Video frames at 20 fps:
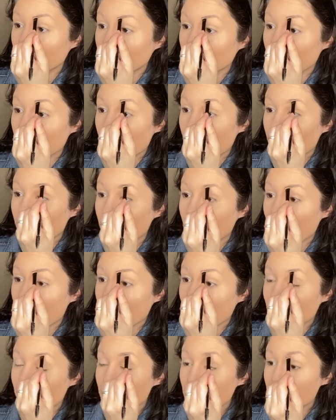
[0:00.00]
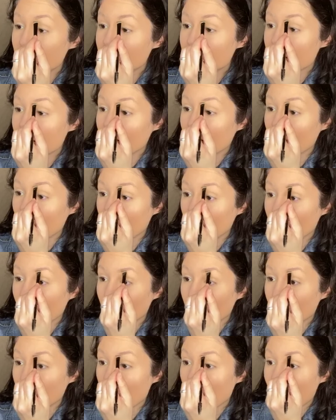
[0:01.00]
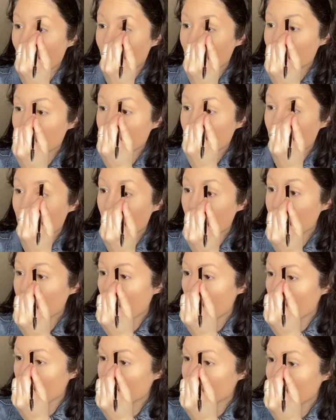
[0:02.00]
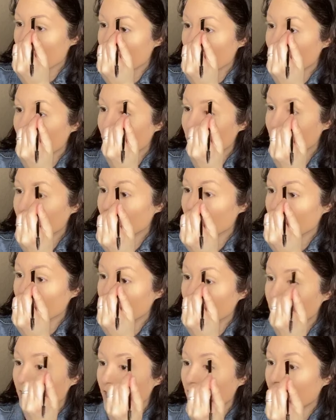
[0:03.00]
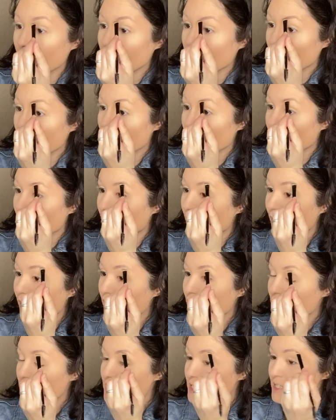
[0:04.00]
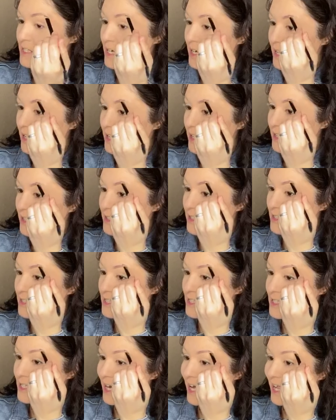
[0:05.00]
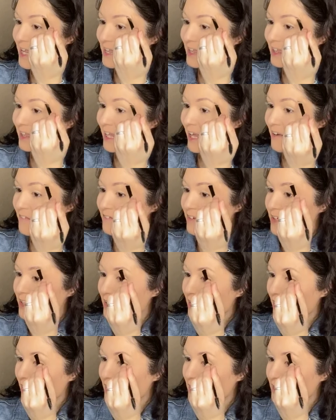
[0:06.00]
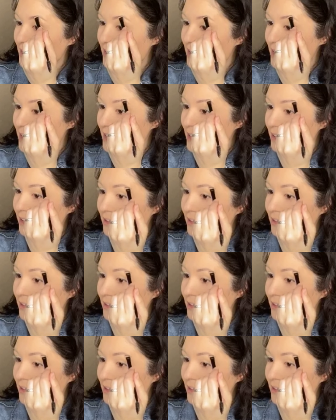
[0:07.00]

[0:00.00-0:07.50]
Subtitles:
And I am using our eyebrow pomade. Ours is $11.90.